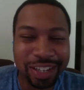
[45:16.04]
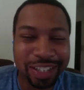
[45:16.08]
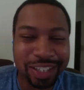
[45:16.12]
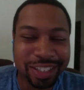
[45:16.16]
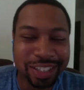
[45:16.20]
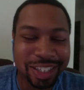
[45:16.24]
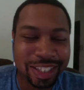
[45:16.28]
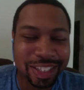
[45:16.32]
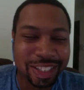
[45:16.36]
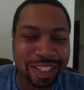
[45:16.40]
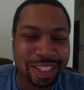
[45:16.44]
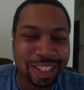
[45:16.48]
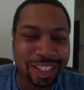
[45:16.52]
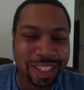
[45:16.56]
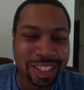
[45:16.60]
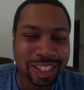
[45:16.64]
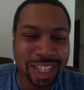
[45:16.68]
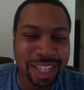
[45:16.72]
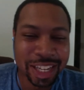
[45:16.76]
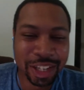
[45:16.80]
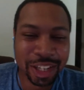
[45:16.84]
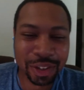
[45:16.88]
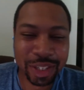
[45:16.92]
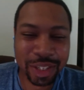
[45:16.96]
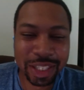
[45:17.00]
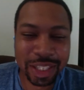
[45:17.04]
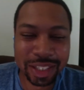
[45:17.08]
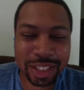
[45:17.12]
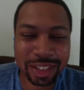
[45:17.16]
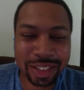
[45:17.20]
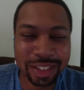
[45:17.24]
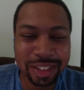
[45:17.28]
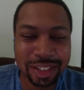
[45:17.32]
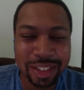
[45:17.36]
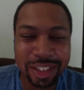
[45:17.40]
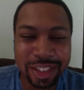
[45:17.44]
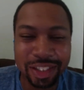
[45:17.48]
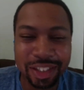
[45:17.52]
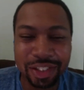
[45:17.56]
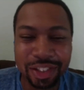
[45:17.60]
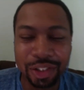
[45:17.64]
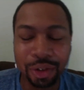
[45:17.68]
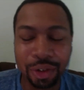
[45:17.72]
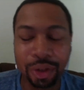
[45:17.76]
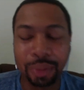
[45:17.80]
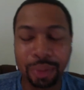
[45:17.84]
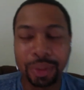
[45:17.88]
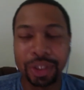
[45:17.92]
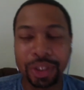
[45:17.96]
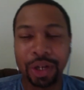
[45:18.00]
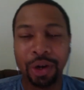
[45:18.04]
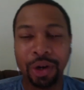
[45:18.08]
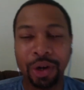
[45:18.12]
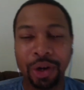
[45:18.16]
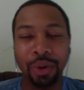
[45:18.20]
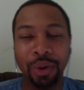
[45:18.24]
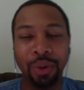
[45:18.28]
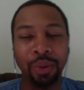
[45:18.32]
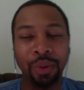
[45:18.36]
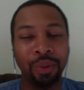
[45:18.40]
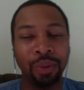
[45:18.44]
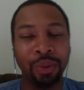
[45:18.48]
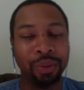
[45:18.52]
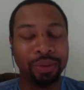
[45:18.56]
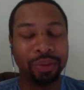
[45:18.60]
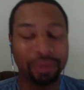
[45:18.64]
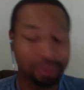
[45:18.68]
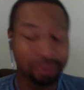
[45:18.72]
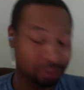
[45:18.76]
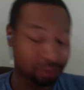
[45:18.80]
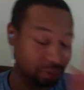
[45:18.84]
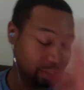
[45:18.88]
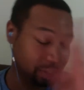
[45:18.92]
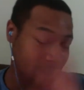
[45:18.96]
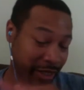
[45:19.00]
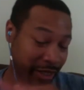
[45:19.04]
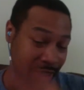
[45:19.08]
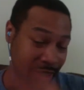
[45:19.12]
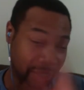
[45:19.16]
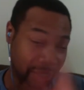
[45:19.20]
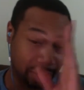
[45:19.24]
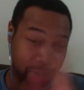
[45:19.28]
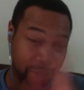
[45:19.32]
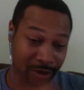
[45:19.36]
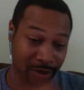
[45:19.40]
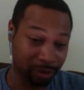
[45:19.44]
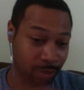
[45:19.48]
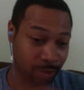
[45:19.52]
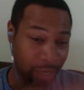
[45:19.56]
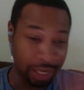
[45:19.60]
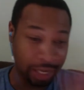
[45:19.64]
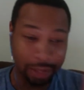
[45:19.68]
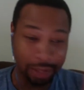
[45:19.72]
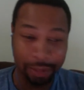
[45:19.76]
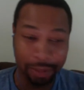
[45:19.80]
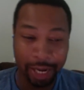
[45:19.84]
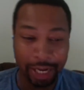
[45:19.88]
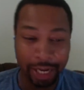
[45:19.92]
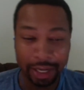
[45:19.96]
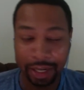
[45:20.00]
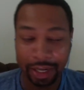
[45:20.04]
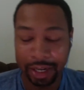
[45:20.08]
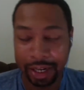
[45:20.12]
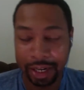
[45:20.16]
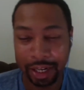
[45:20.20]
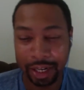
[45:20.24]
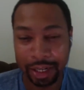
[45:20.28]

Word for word: Because uh, I know his his story was old, uh, way back in the day,